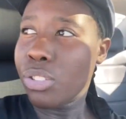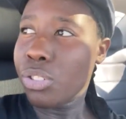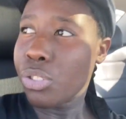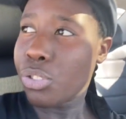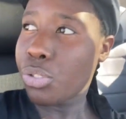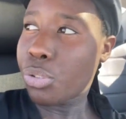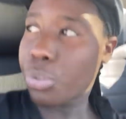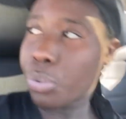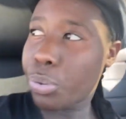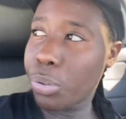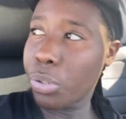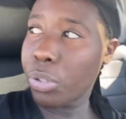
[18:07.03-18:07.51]

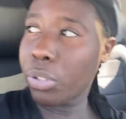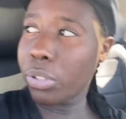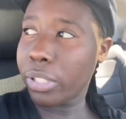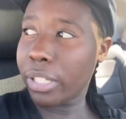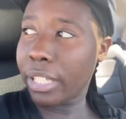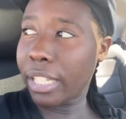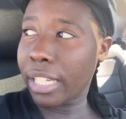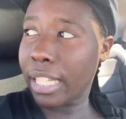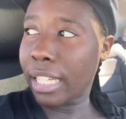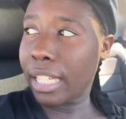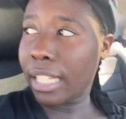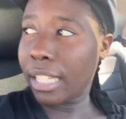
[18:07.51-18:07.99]

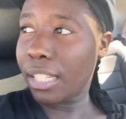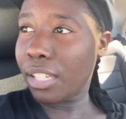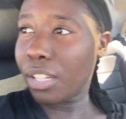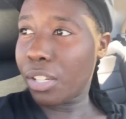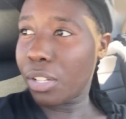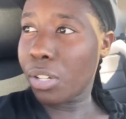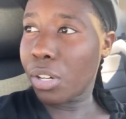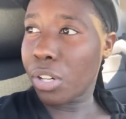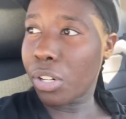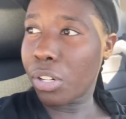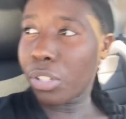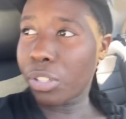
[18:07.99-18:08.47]
truly,
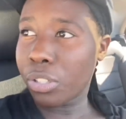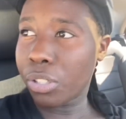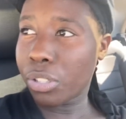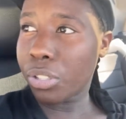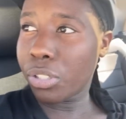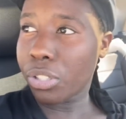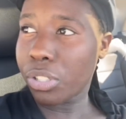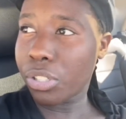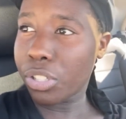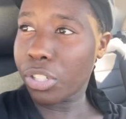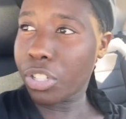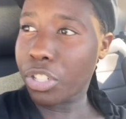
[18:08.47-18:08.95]
you know,
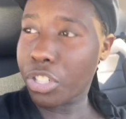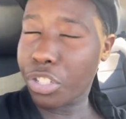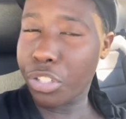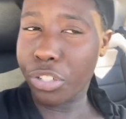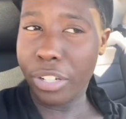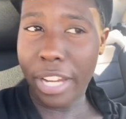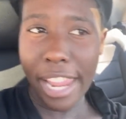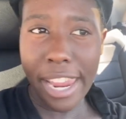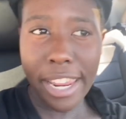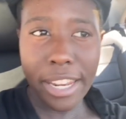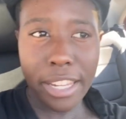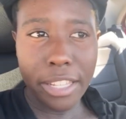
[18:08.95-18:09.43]

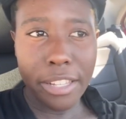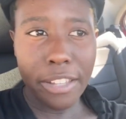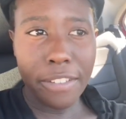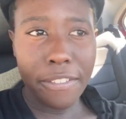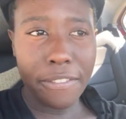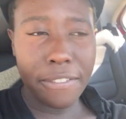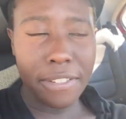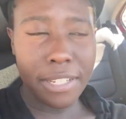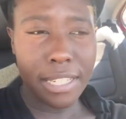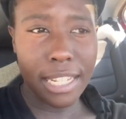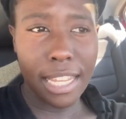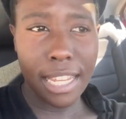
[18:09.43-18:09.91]

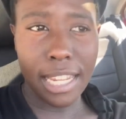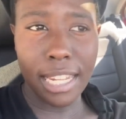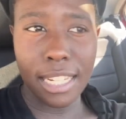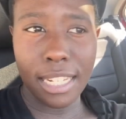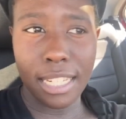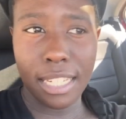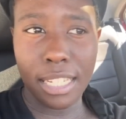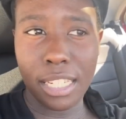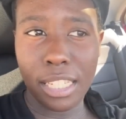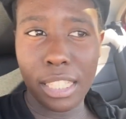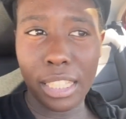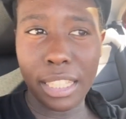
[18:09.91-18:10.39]
creatives
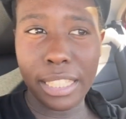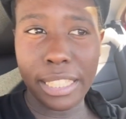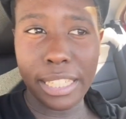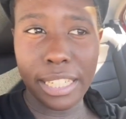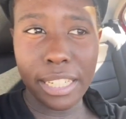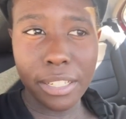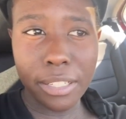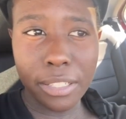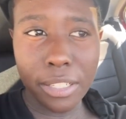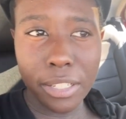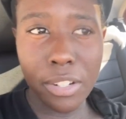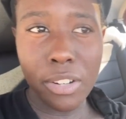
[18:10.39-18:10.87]
and
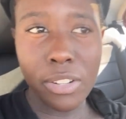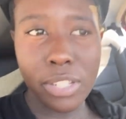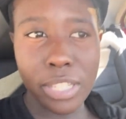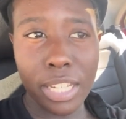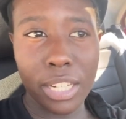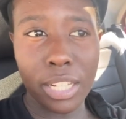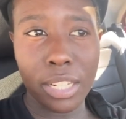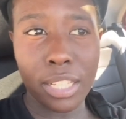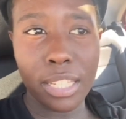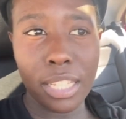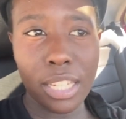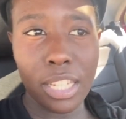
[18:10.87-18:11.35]
leaders
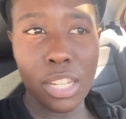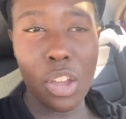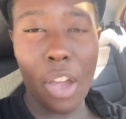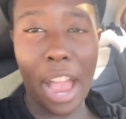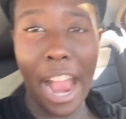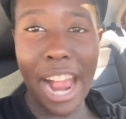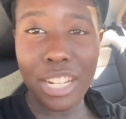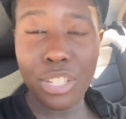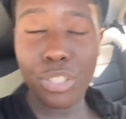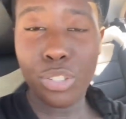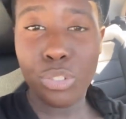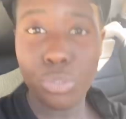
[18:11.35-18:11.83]
and, you know,
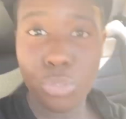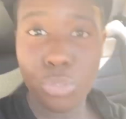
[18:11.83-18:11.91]
actual